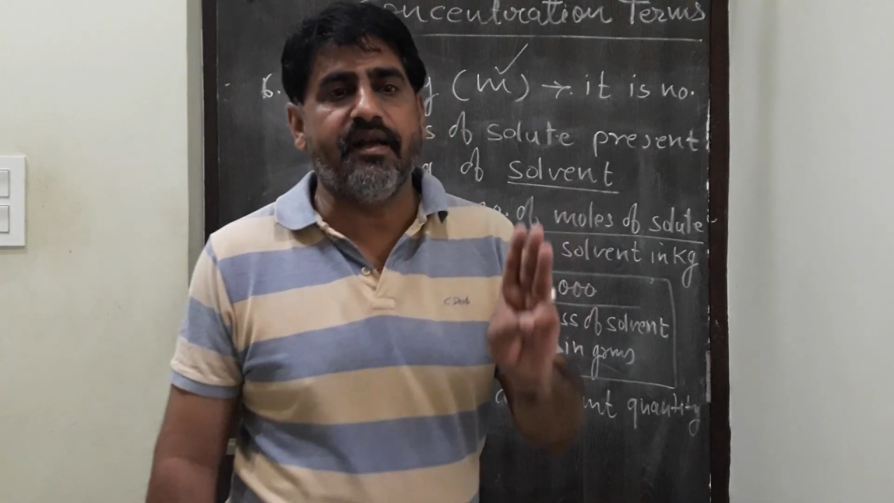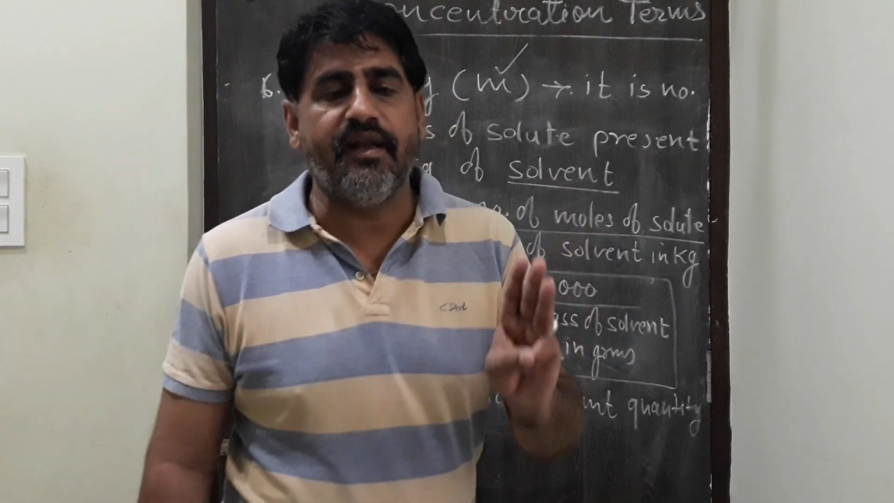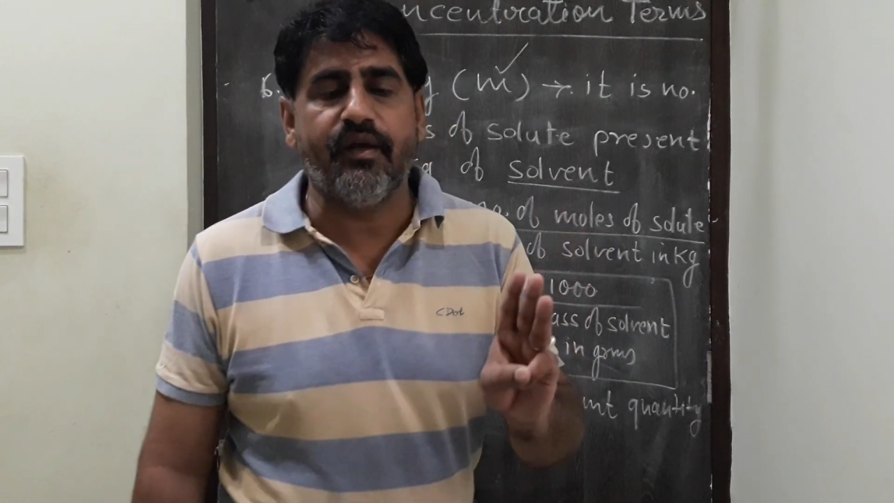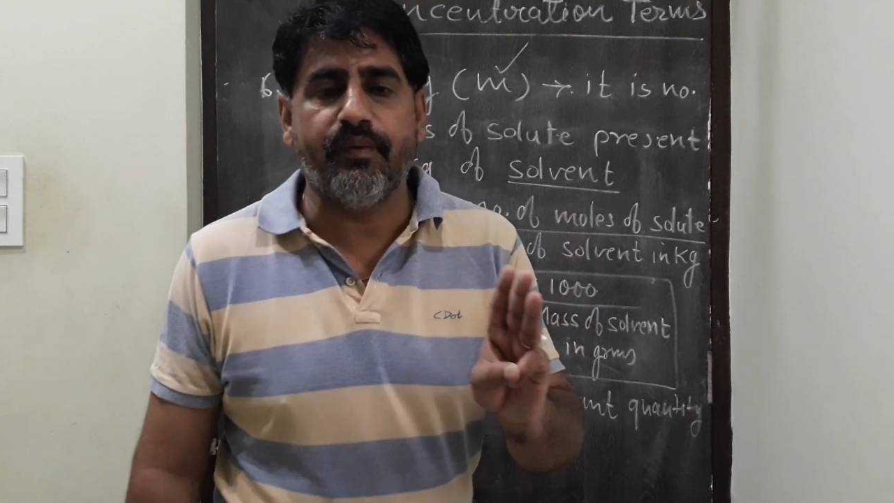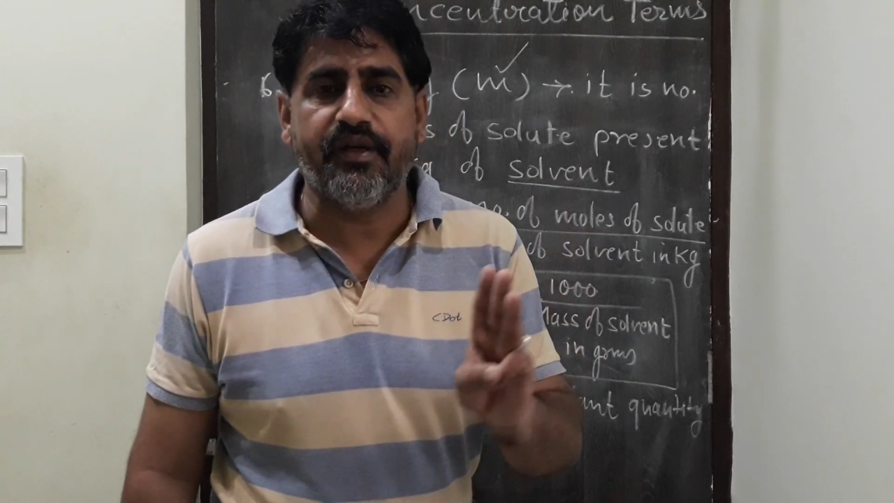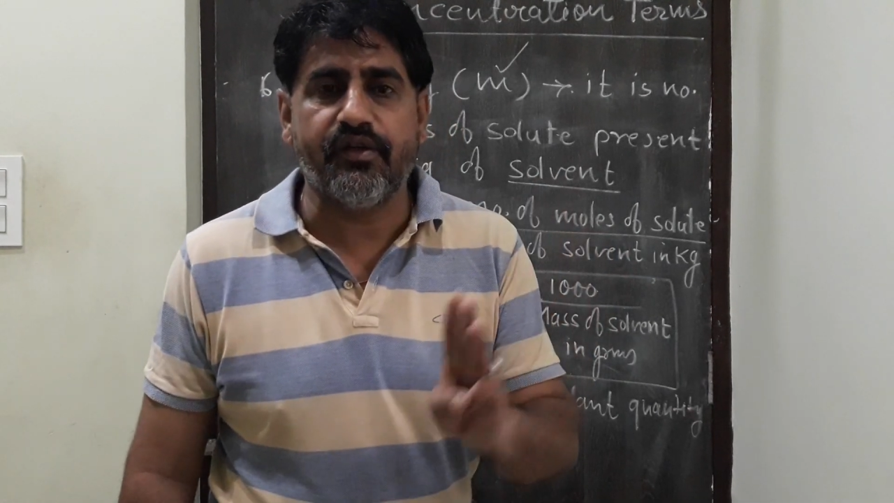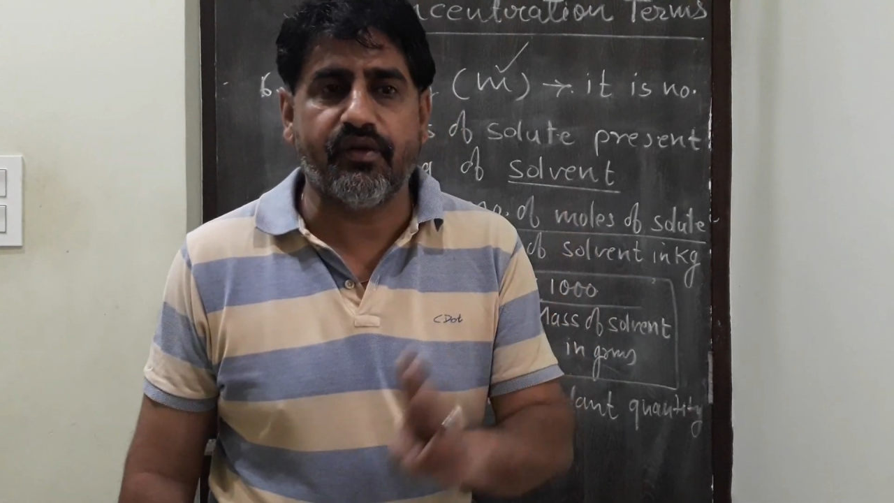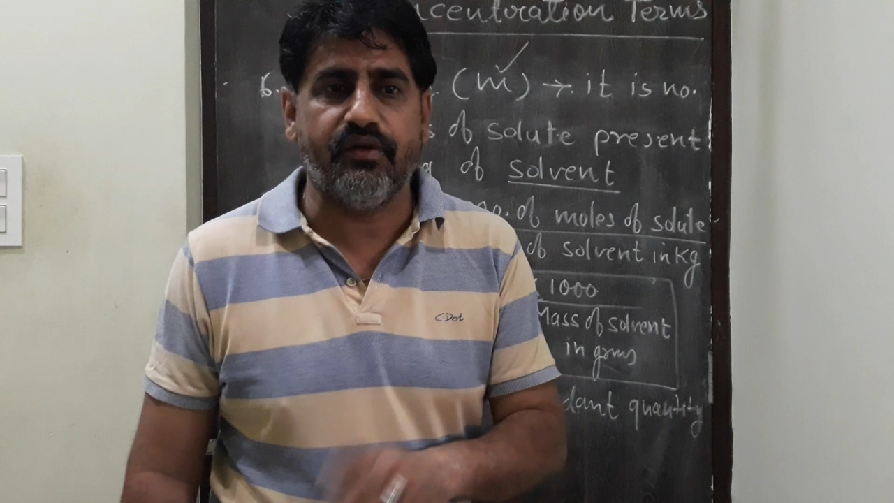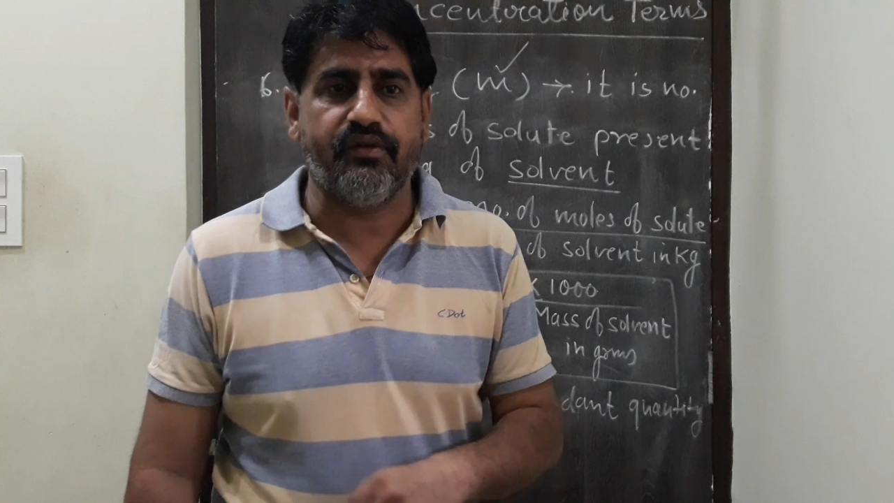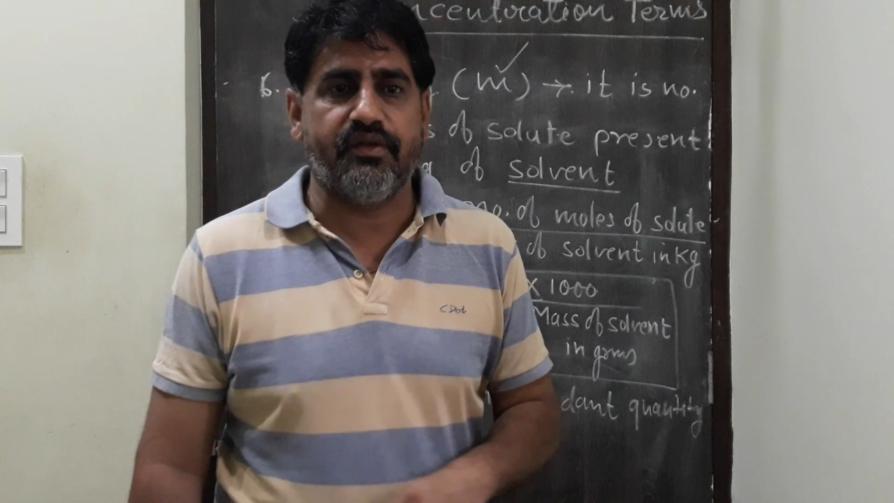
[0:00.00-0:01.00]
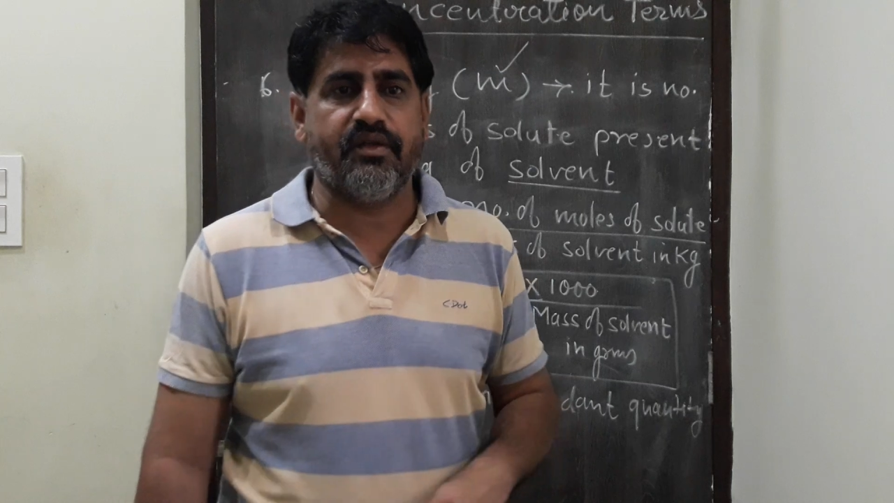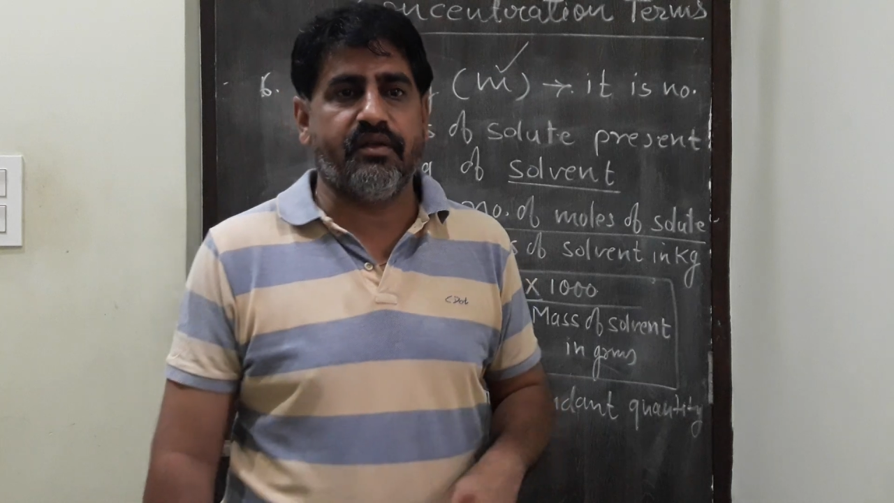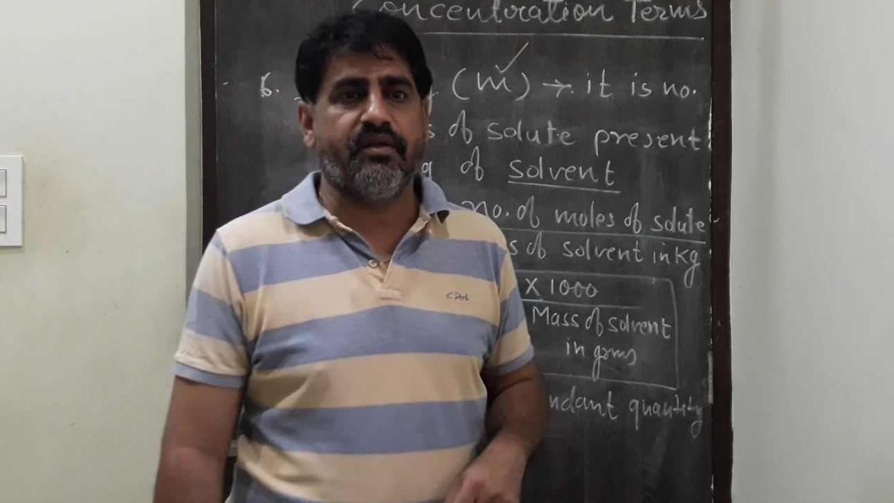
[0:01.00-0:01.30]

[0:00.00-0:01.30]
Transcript: liquid solution,